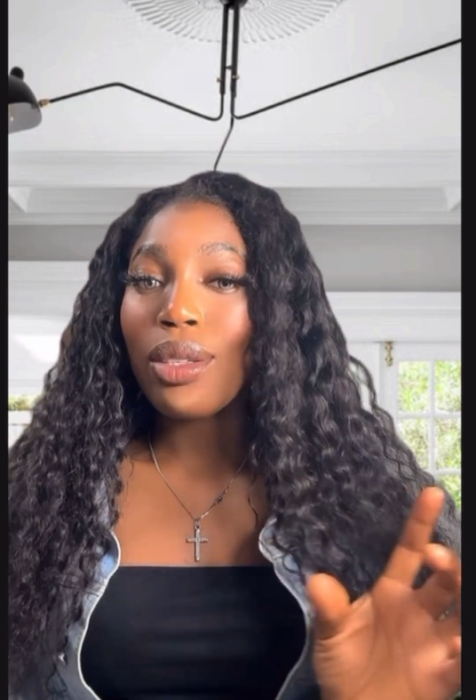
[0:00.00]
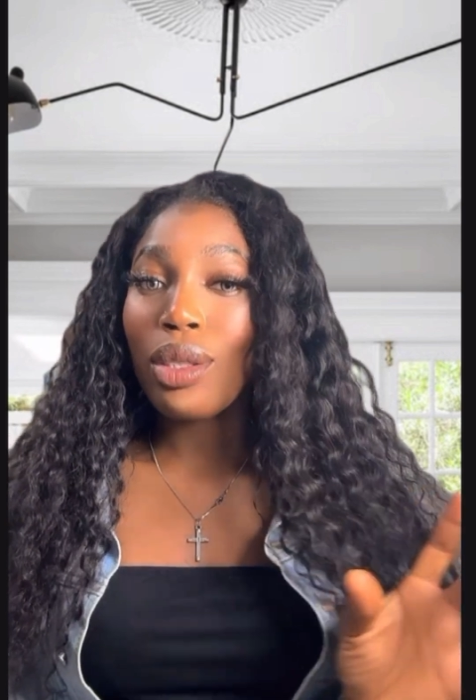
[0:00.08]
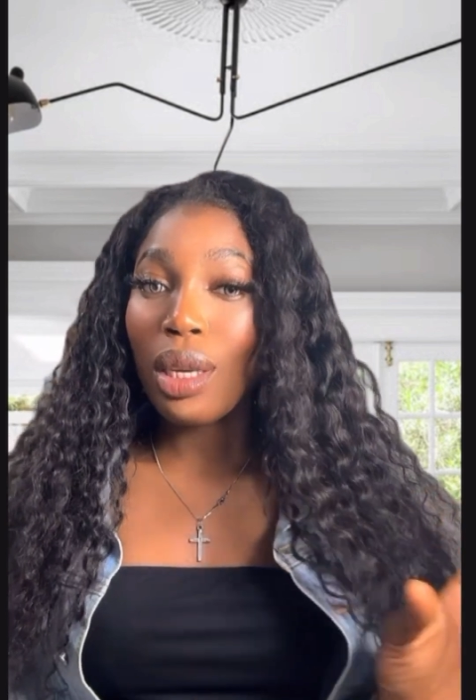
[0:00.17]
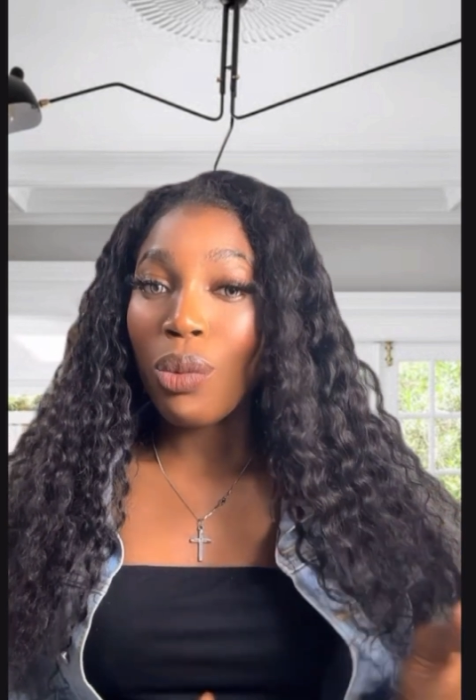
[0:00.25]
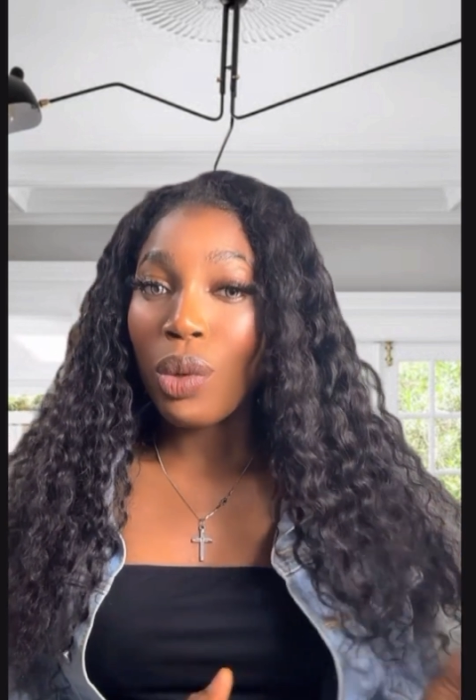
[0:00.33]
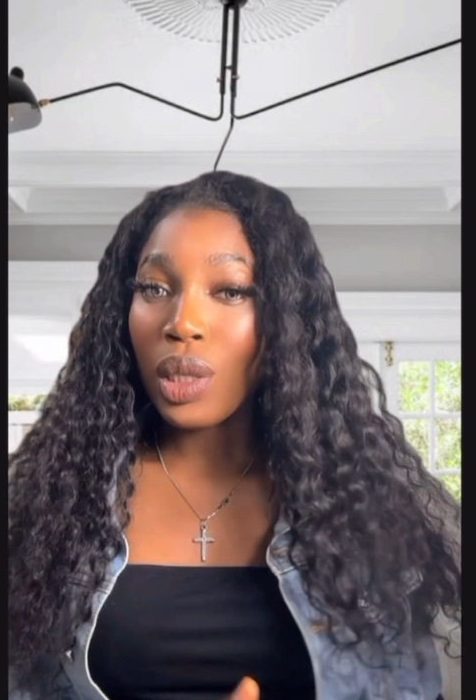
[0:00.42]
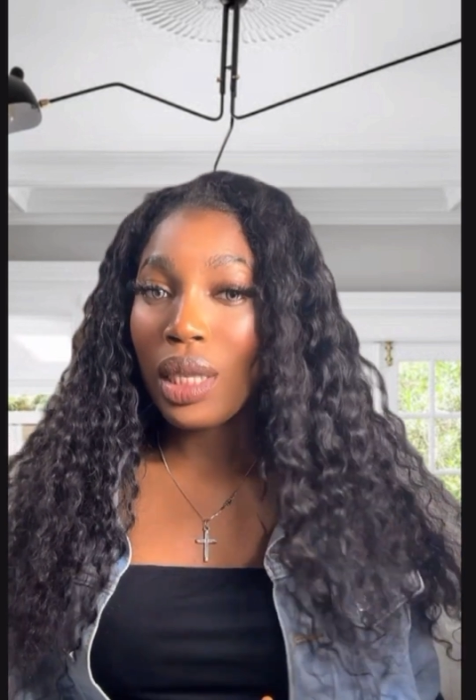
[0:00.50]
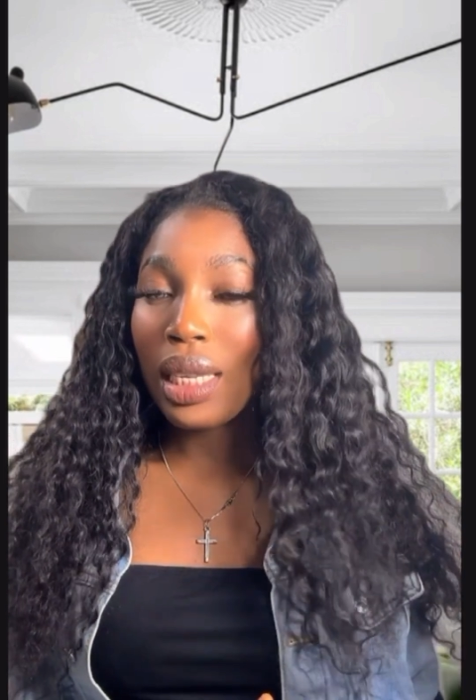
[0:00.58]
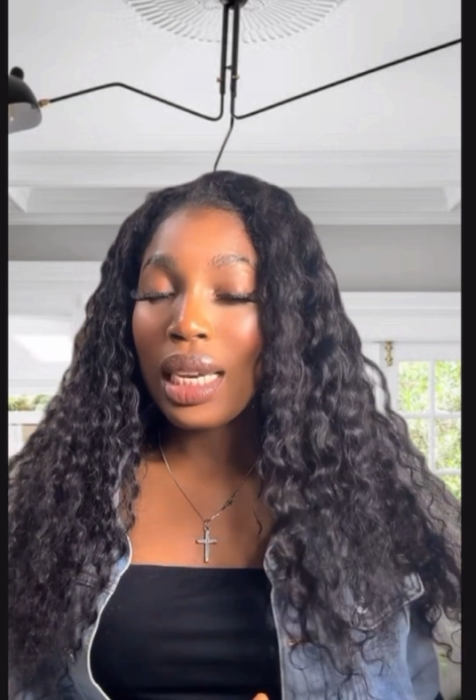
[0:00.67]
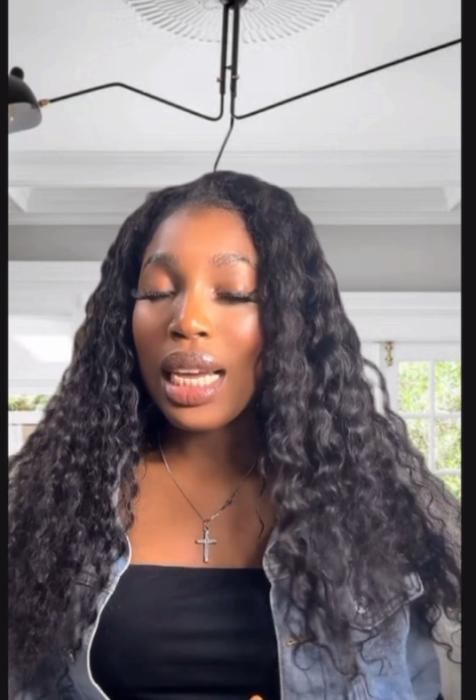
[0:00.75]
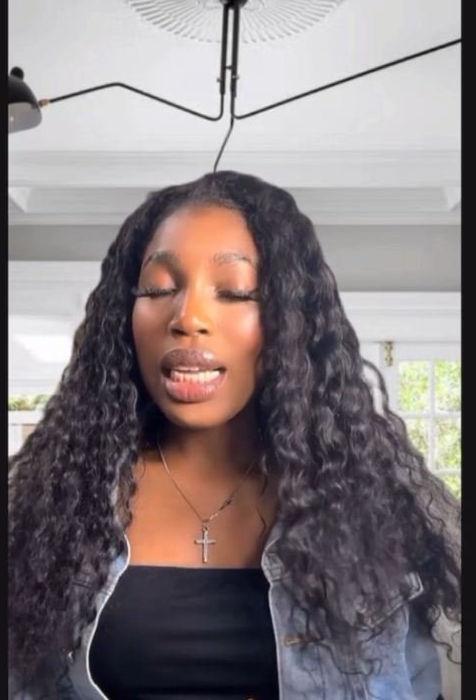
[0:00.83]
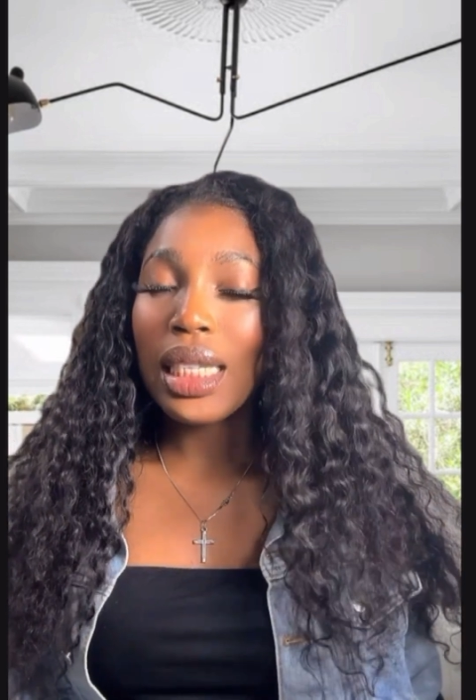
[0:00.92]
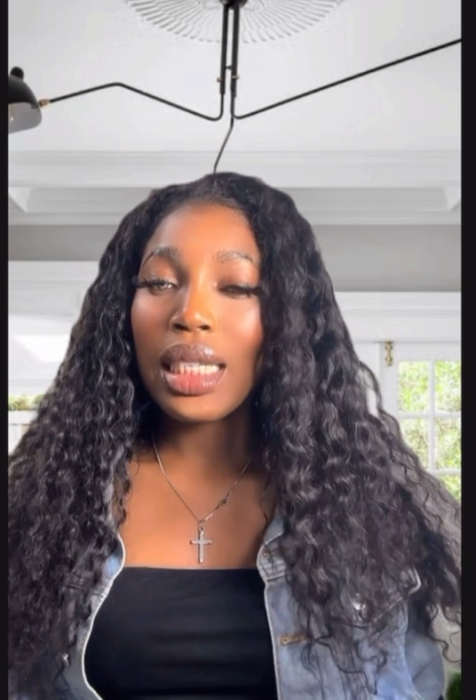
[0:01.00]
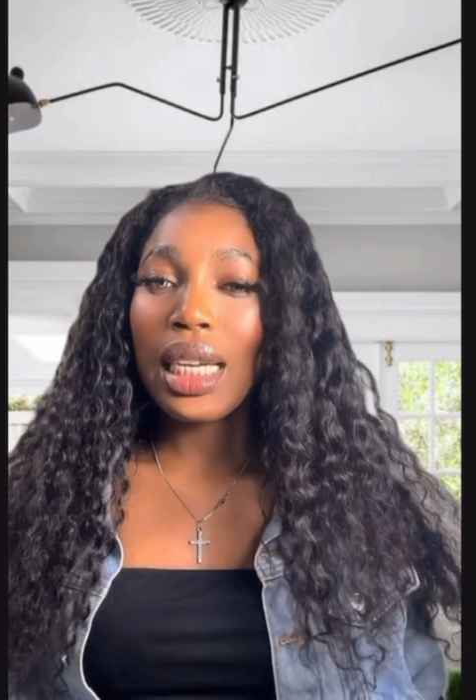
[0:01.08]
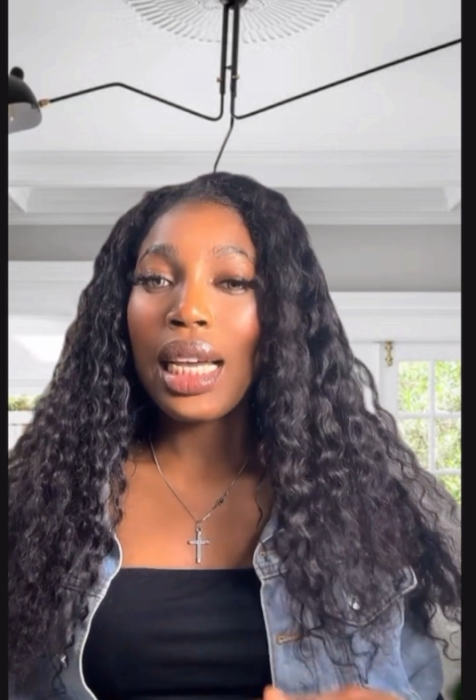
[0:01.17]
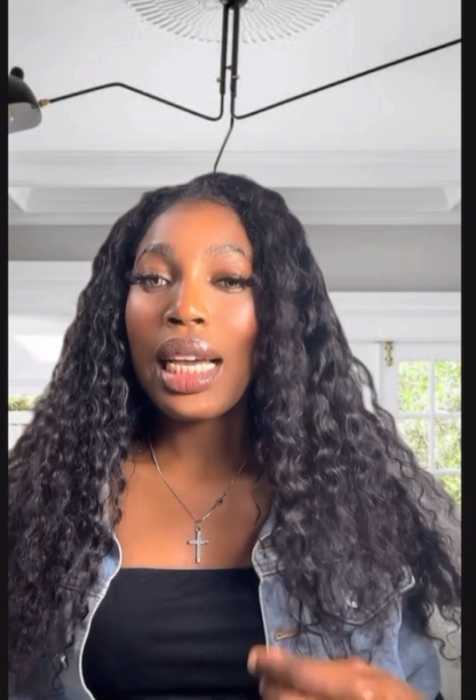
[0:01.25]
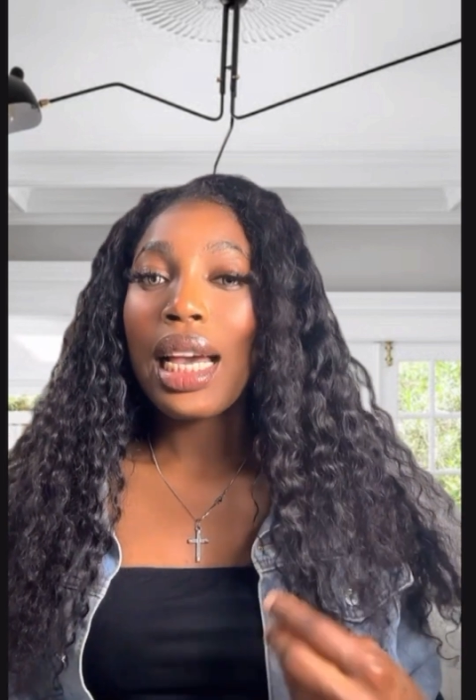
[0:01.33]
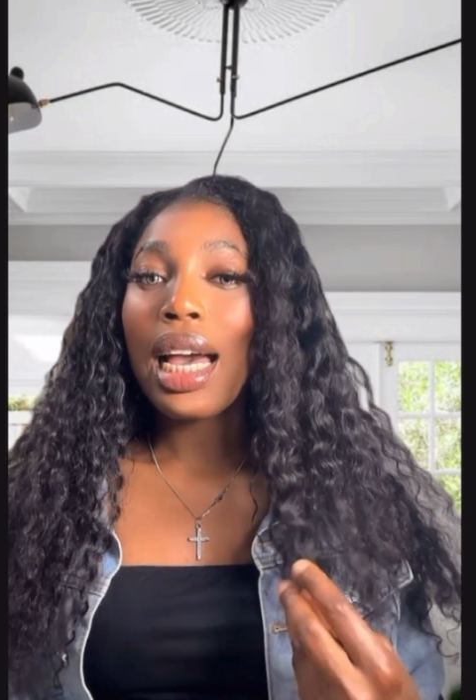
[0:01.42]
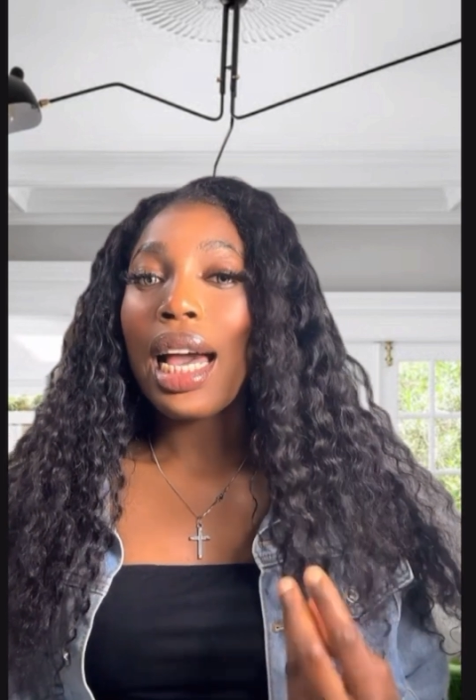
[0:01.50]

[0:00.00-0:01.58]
say, what is an HCA?